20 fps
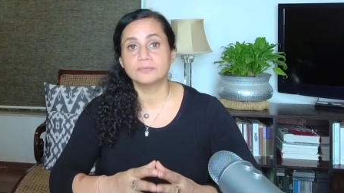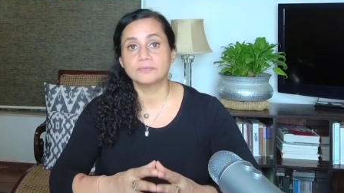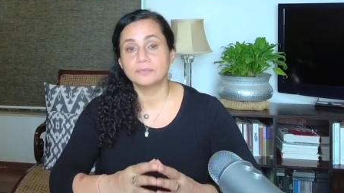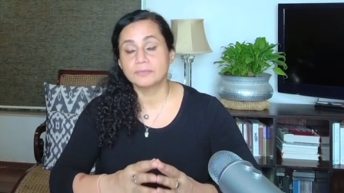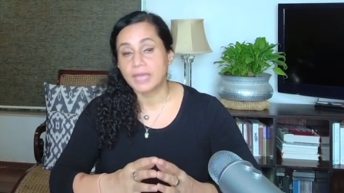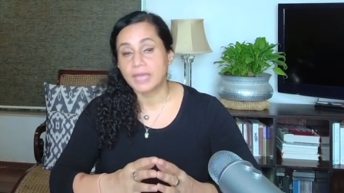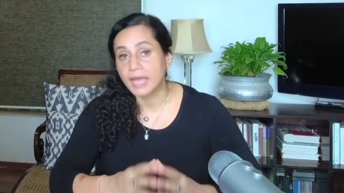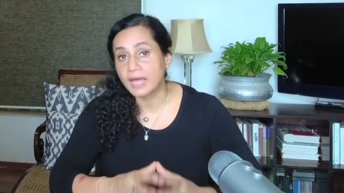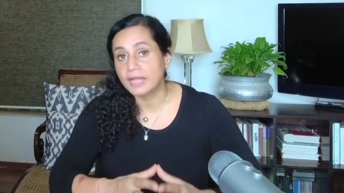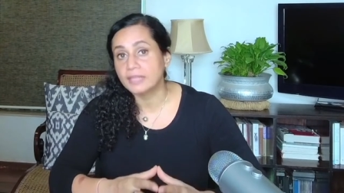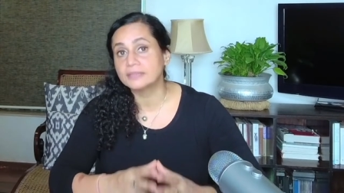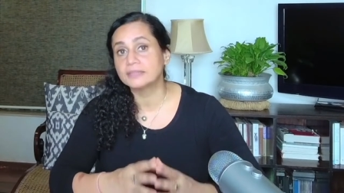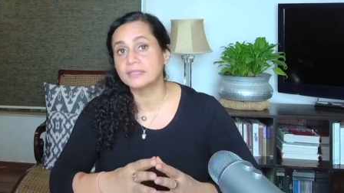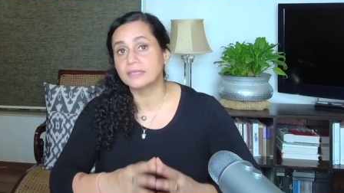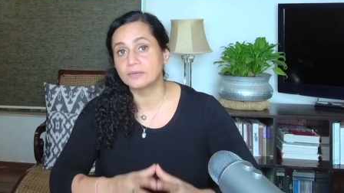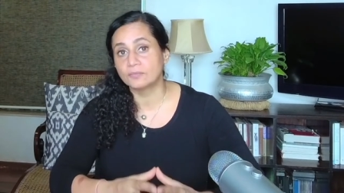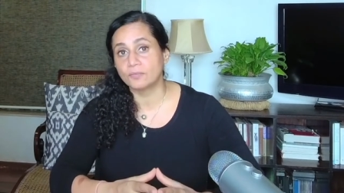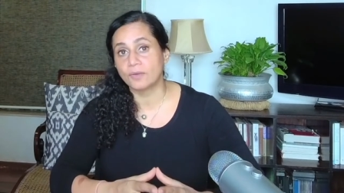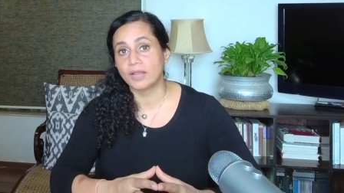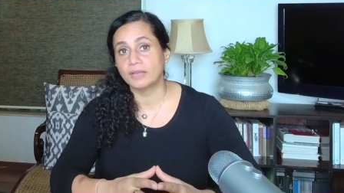health
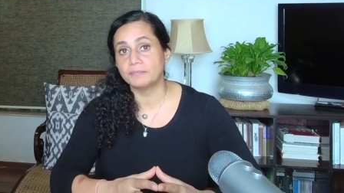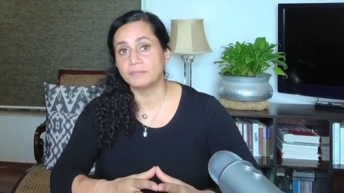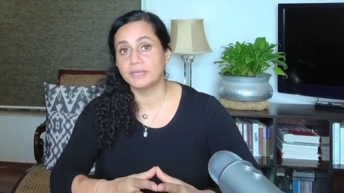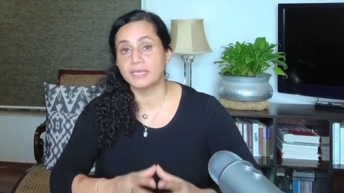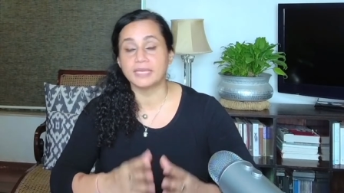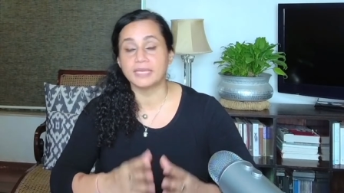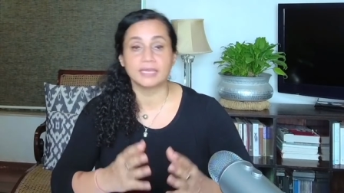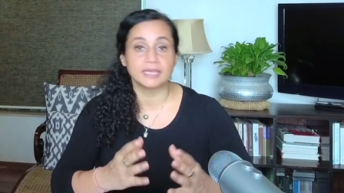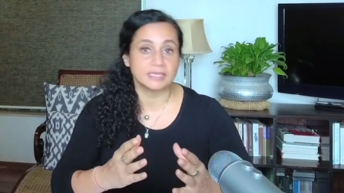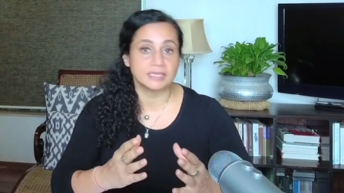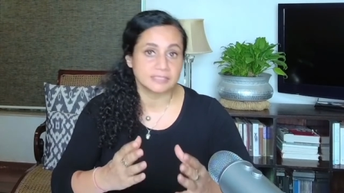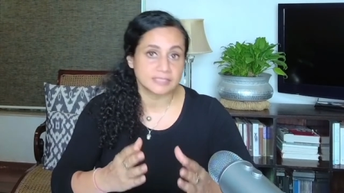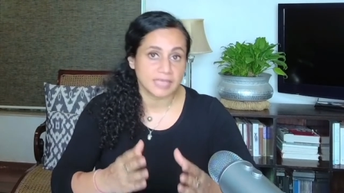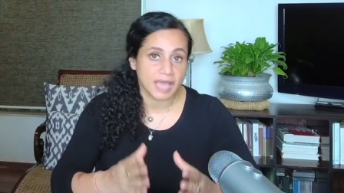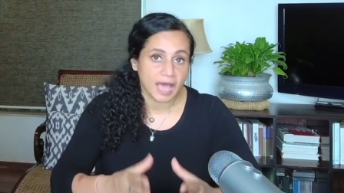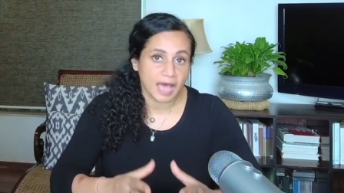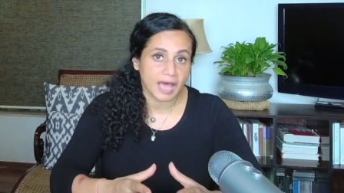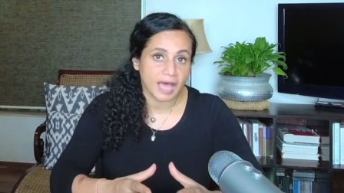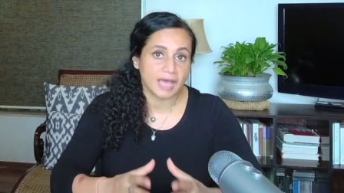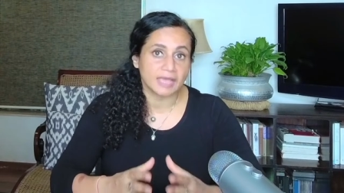and well-being is
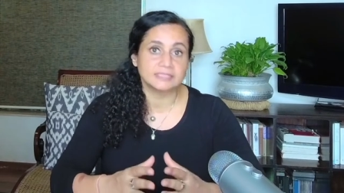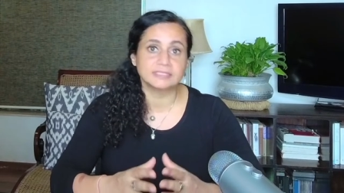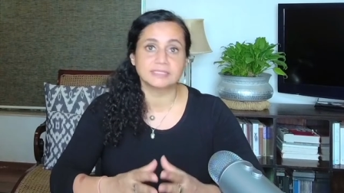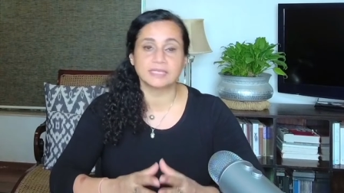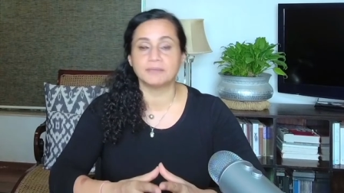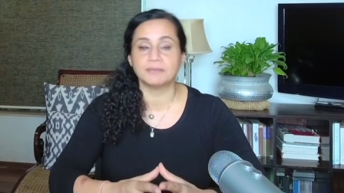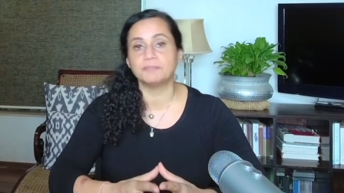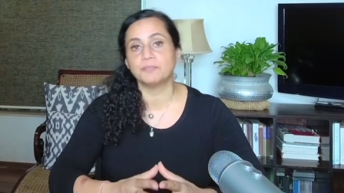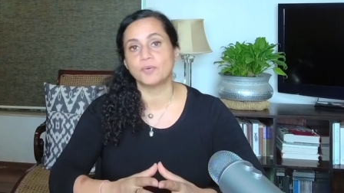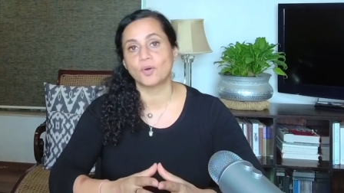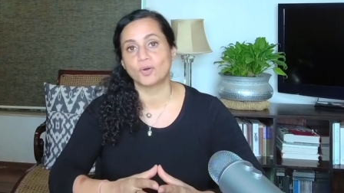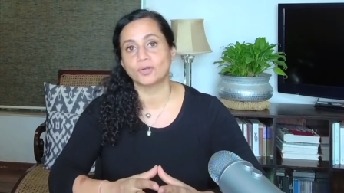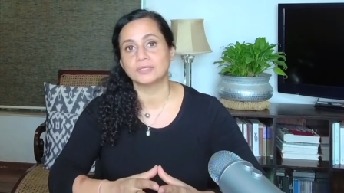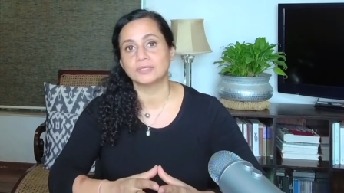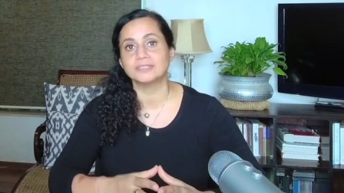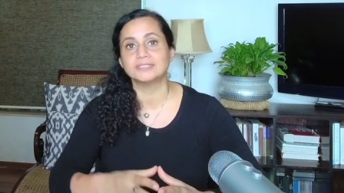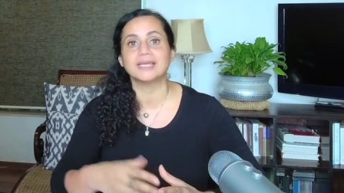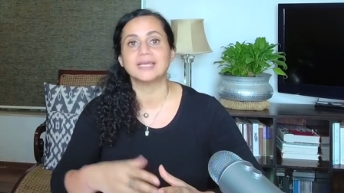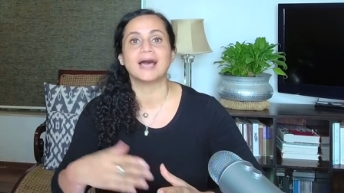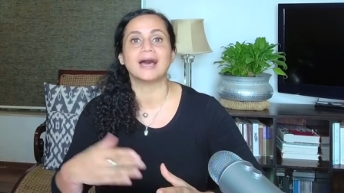as
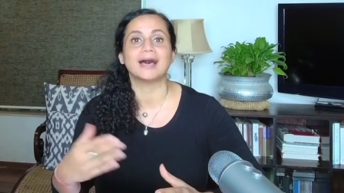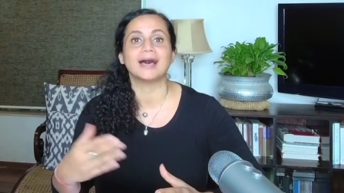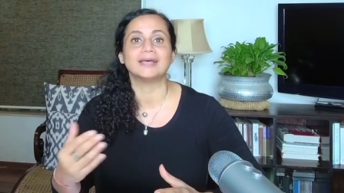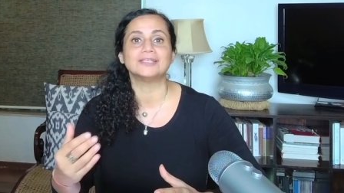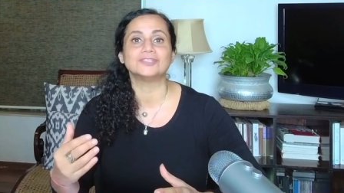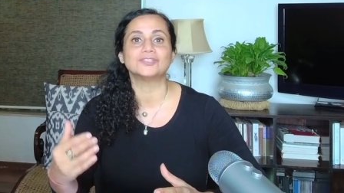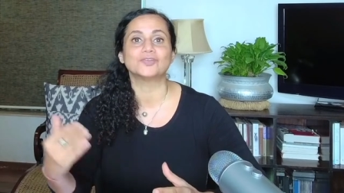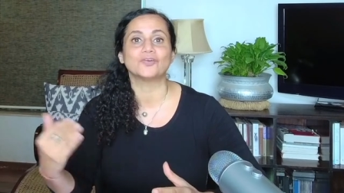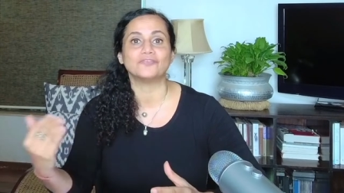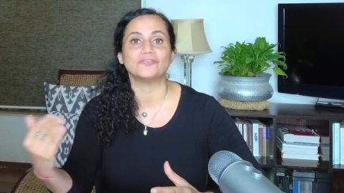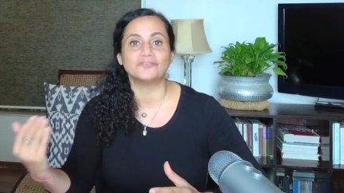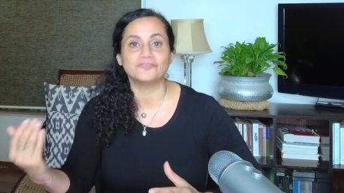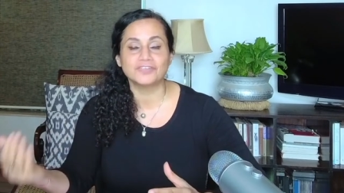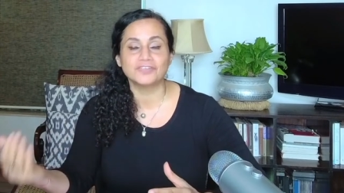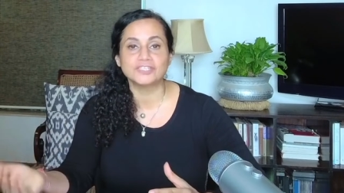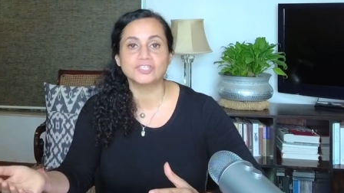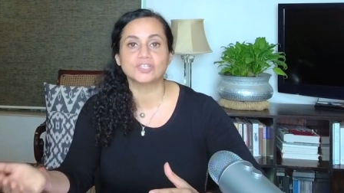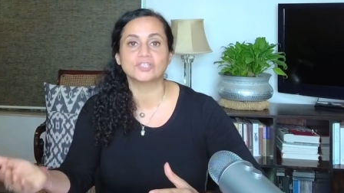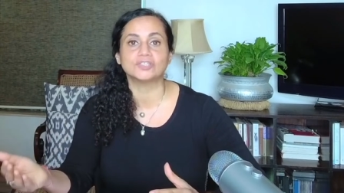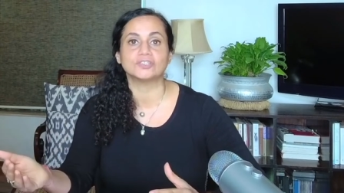important as your
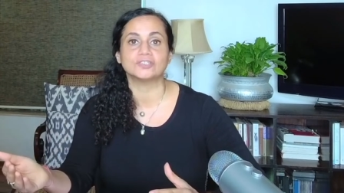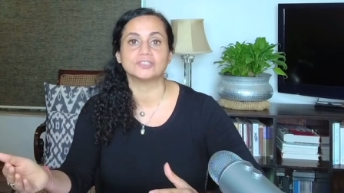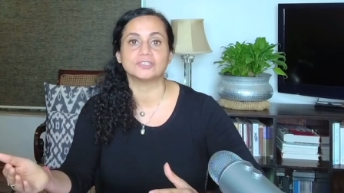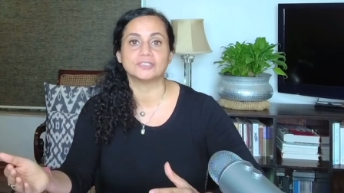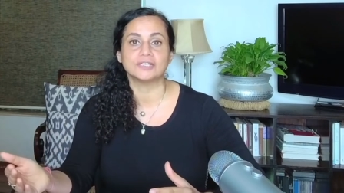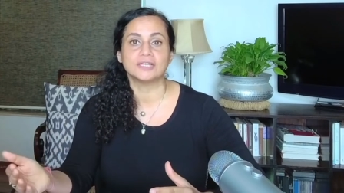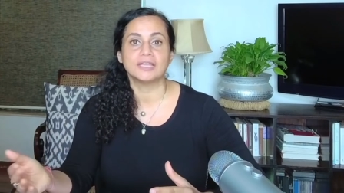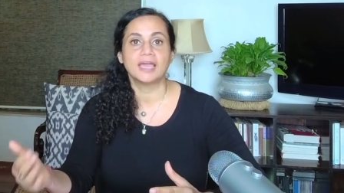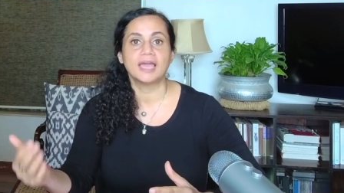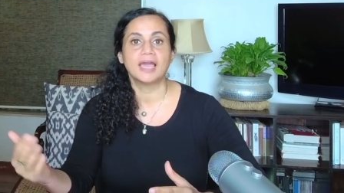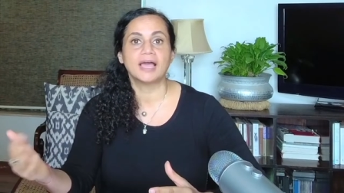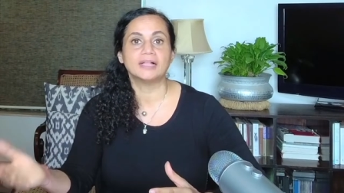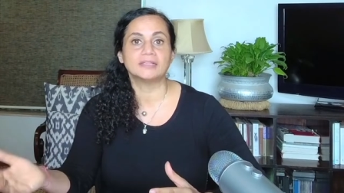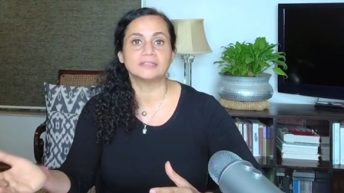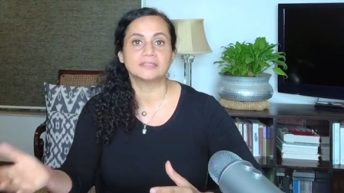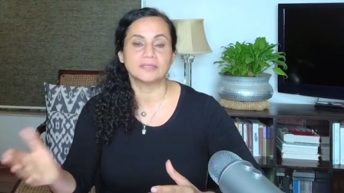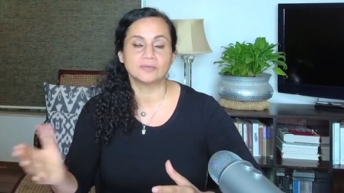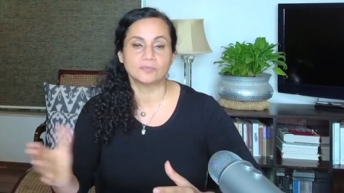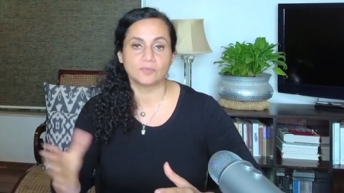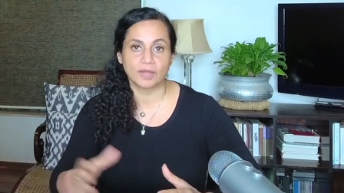physical health
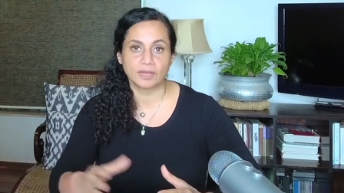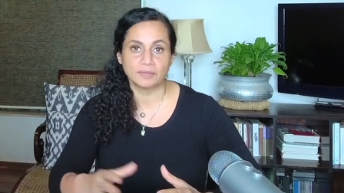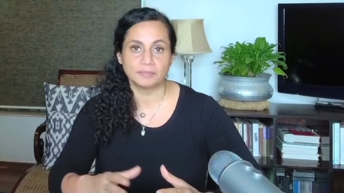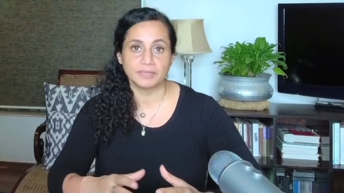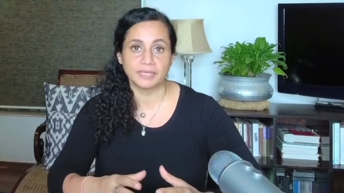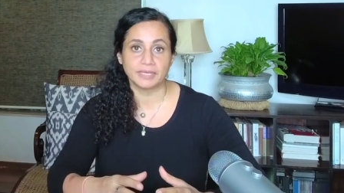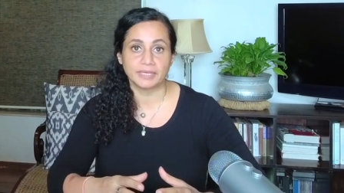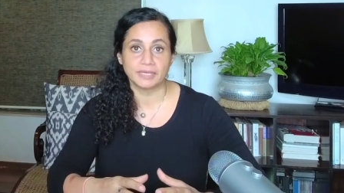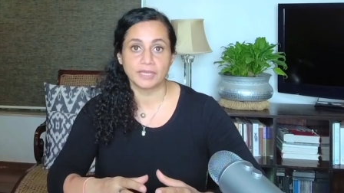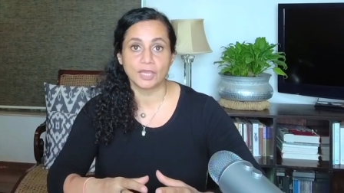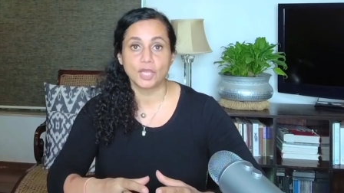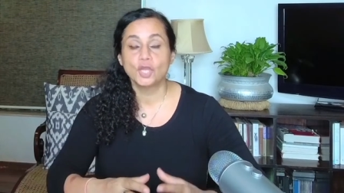and well-being.